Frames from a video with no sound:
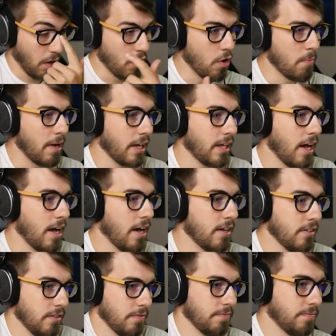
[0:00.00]
Oh my
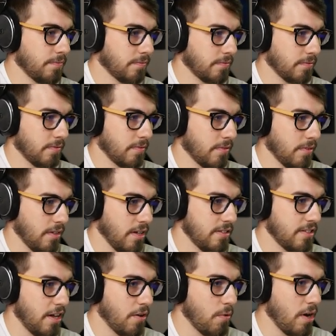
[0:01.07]
god.
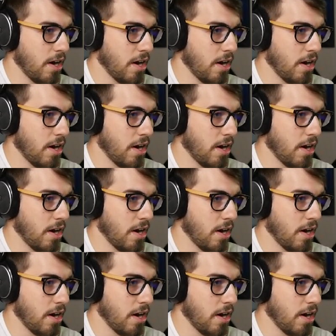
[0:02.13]
Is that a